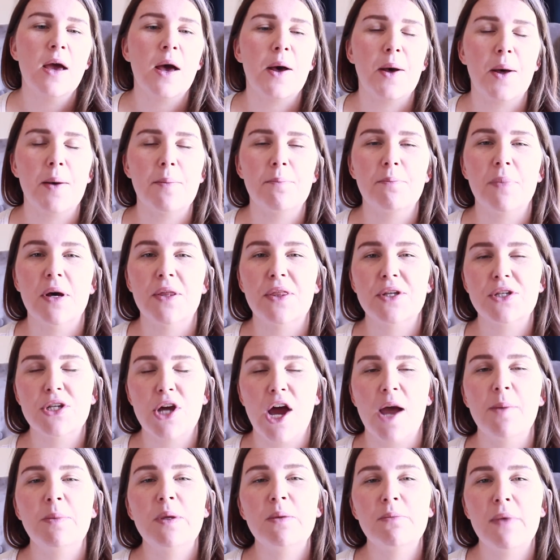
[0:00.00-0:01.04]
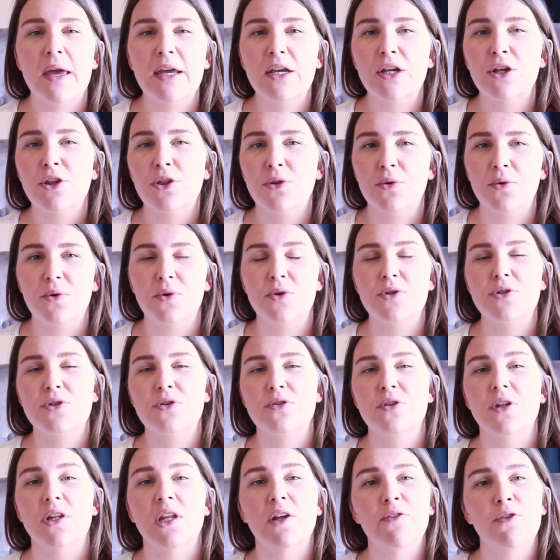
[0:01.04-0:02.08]
By the time you make it through to
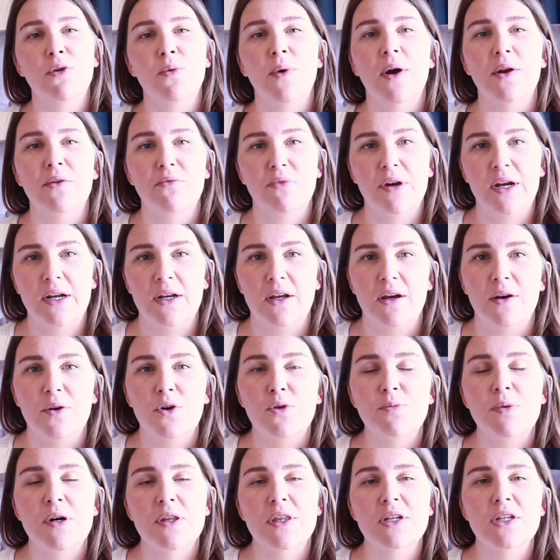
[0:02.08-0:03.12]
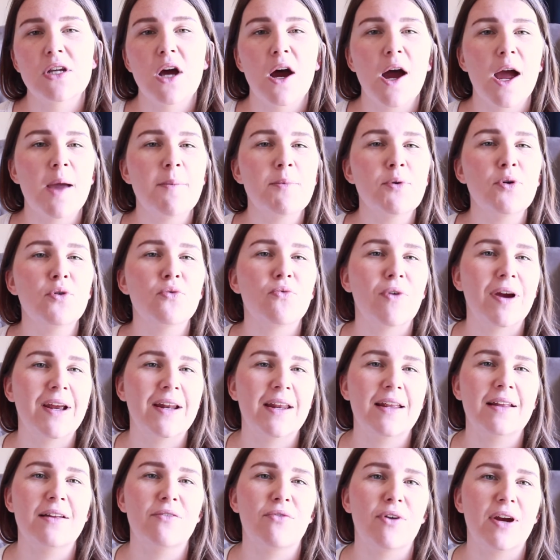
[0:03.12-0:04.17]
the level 1 reader, or by the time you're
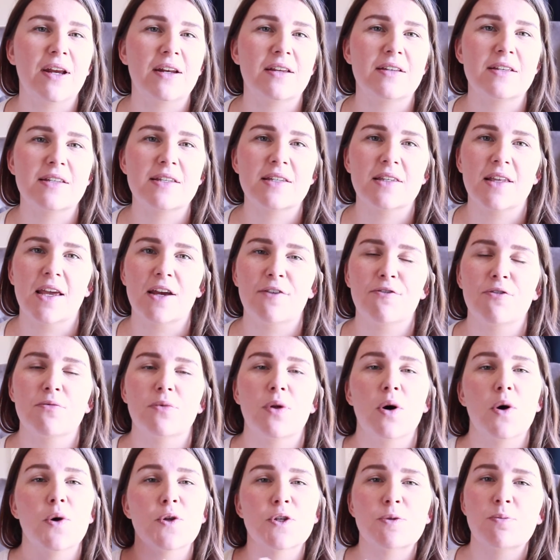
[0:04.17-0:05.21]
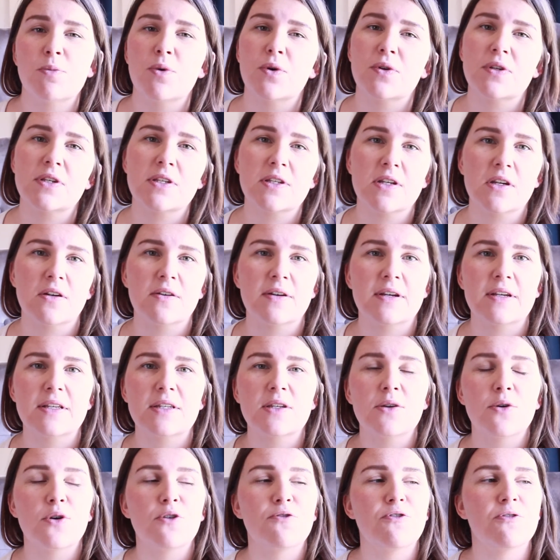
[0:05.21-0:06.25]
reading readers like from the Osborne
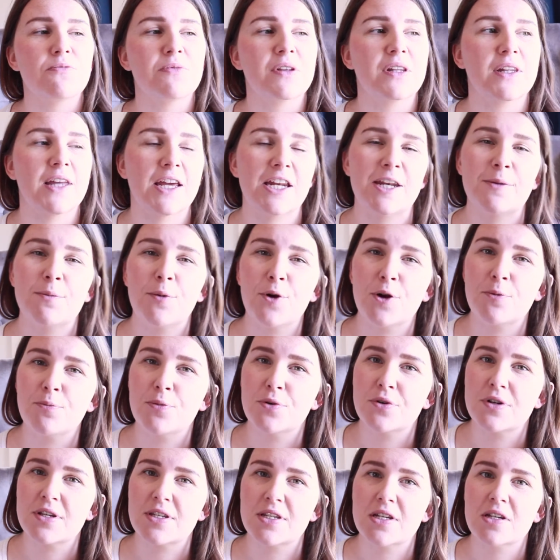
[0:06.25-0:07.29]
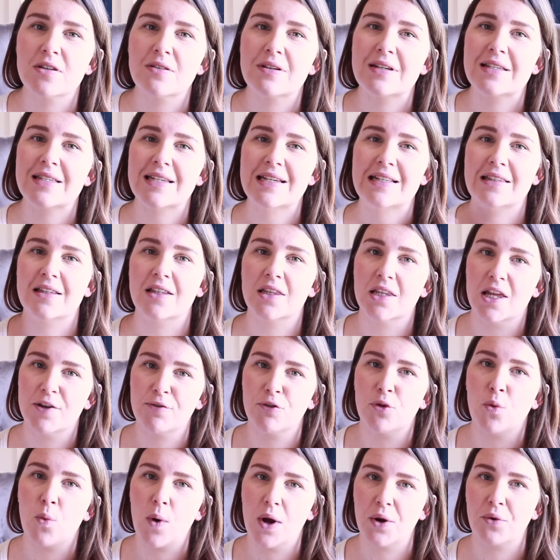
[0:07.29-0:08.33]
series or from the Ladybird book series in the
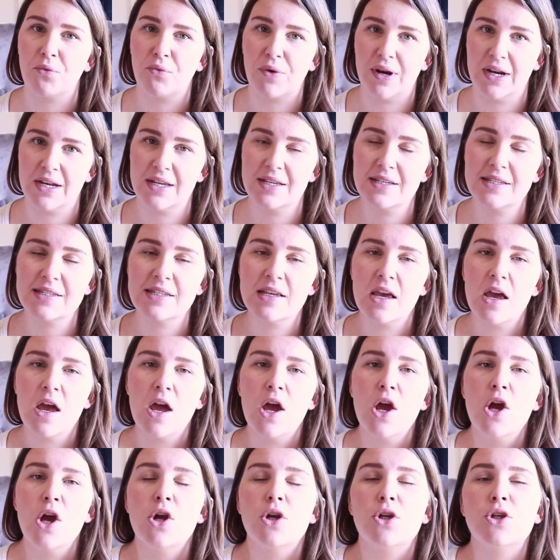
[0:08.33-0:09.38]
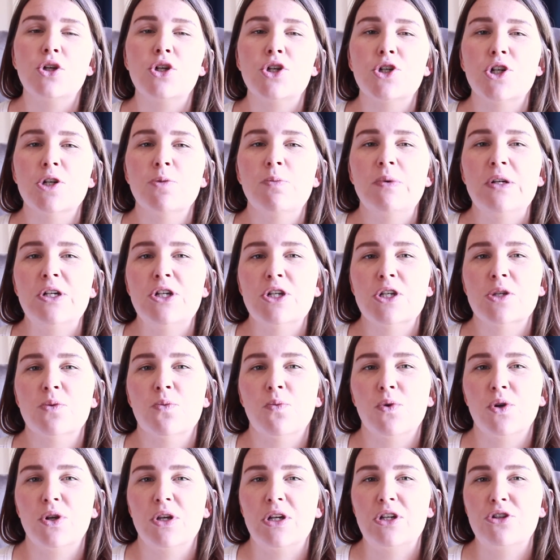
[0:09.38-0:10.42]
level 1 readers, you should be just
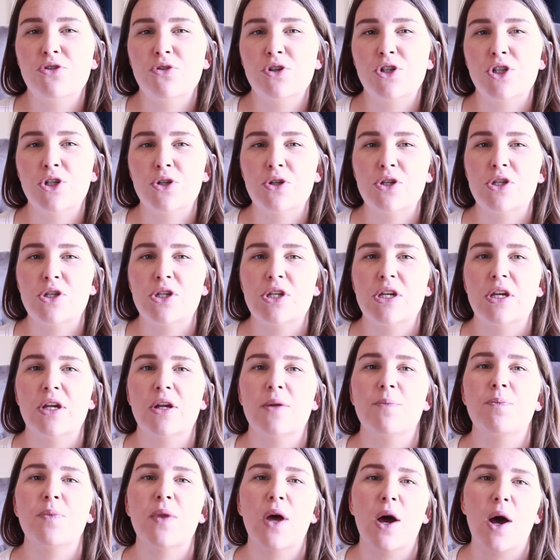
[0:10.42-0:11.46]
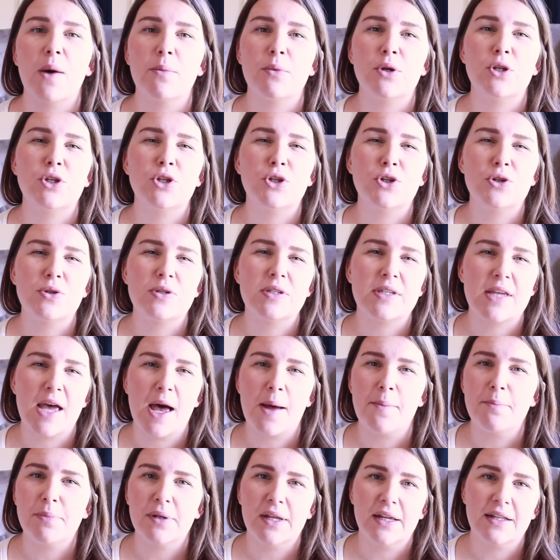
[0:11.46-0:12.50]
introducing new
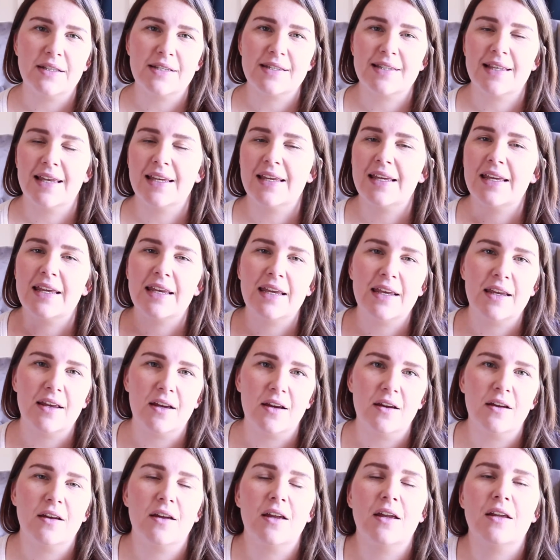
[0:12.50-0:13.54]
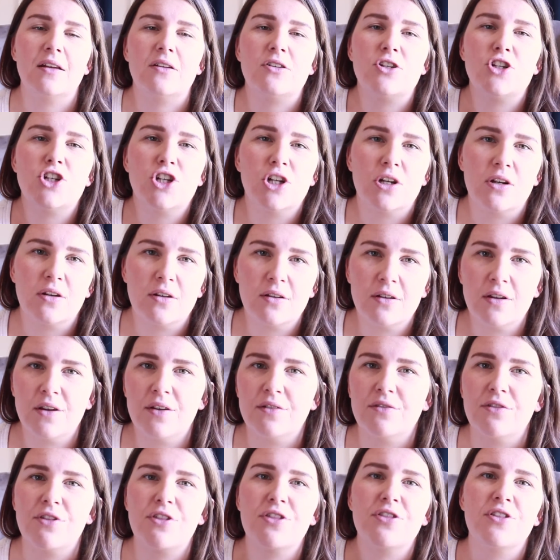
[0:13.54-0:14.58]
sound blends like ear and ch
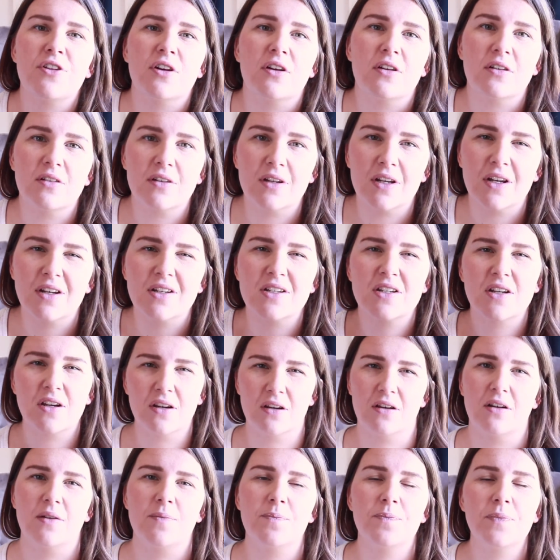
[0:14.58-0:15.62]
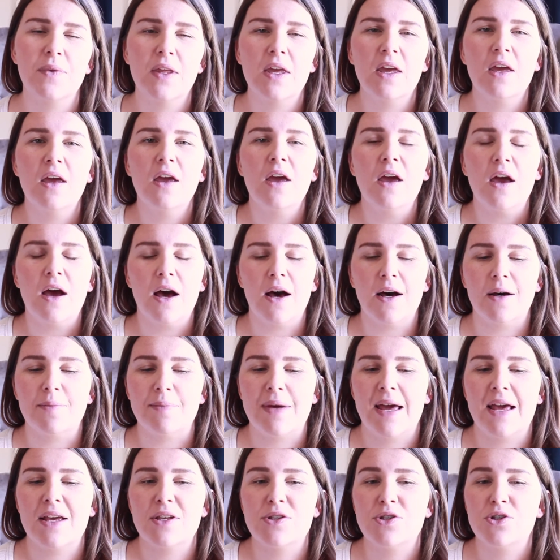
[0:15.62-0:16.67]
and th and k
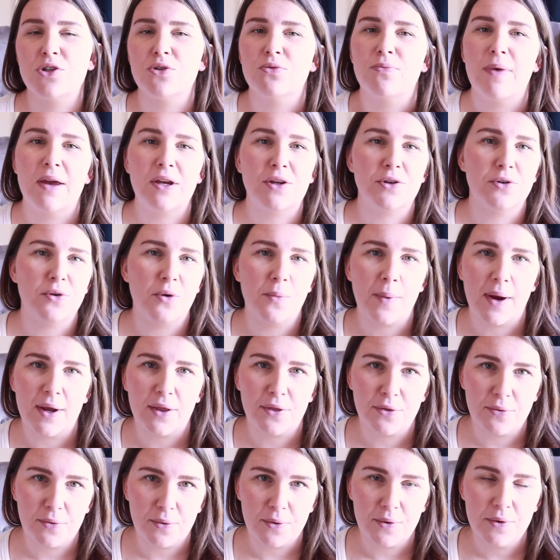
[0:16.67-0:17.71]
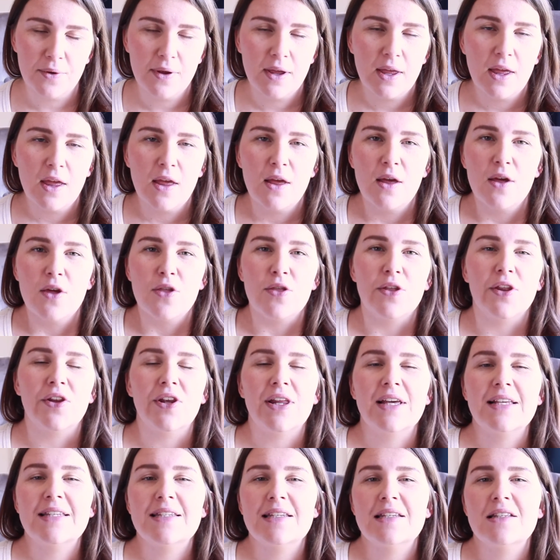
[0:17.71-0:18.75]
as you make your way through. The
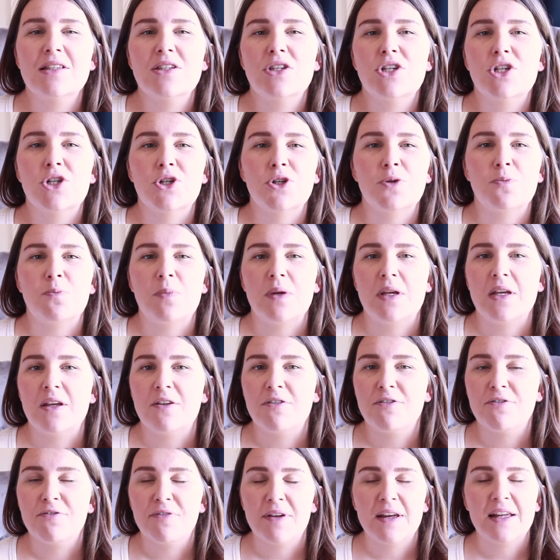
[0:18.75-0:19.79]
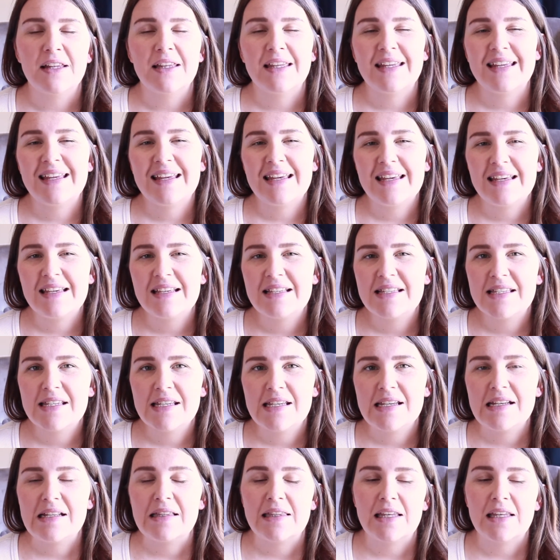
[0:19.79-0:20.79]
lessons should be fairly easy.